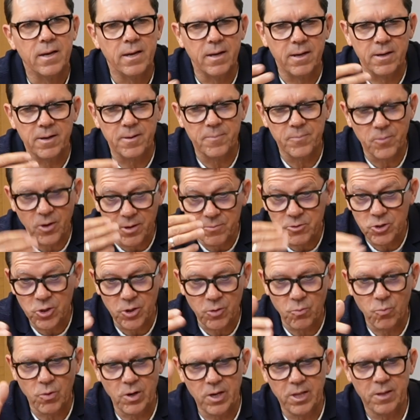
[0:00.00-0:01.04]
I'm
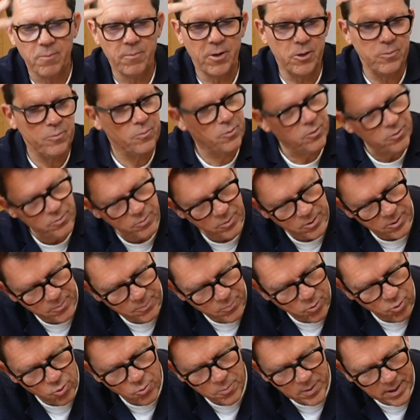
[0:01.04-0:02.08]
doing one at the moment
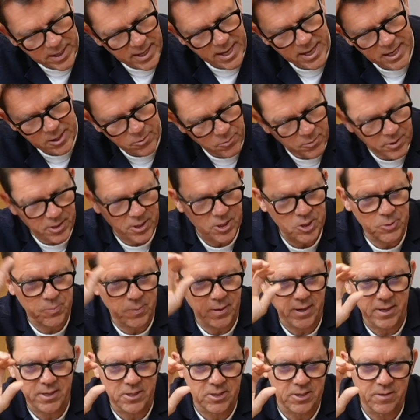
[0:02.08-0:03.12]
with Paul McKenna, where he
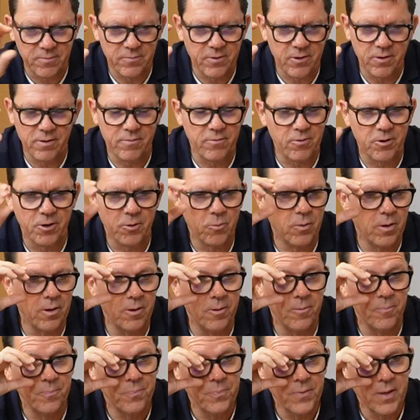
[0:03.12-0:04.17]
explains it very, very well.